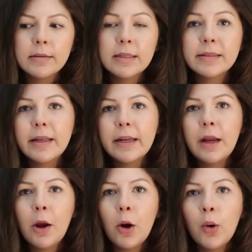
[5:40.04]
this
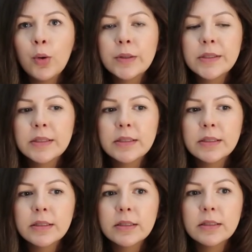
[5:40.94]
lady
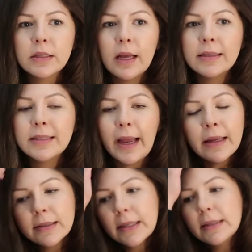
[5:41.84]
who's a
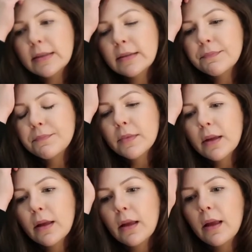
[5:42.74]
scientist
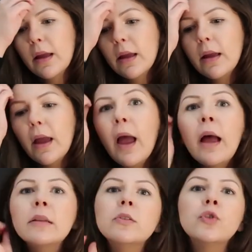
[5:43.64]

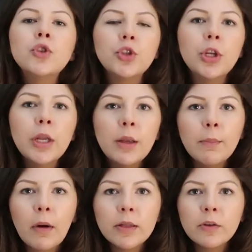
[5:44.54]
and she
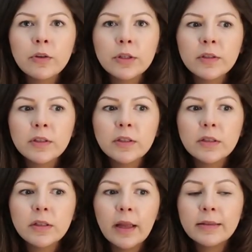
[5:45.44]

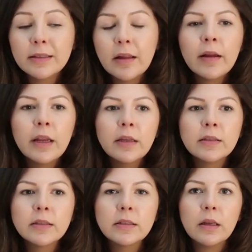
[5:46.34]
monitors and
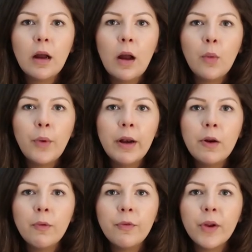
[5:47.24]
studies uh,
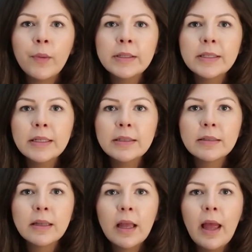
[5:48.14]
radio
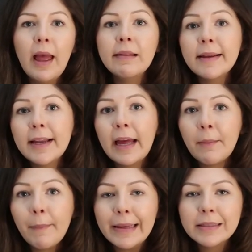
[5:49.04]
frequencies and they
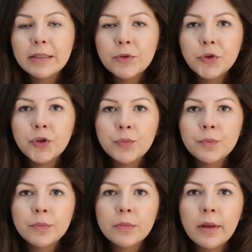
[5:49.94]
get a message
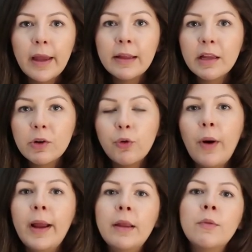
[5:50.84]
and they're
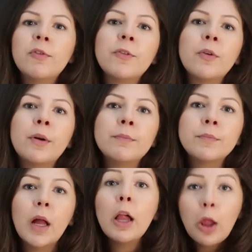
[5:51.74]
trying for
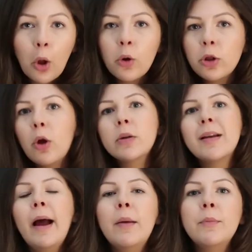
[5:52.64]
a long long
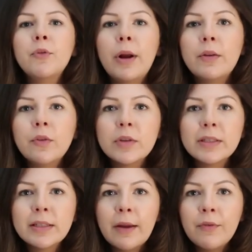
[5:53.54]
time trying to
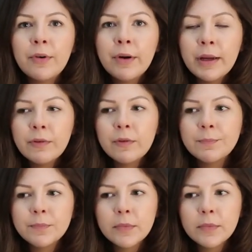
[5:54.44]
decipher it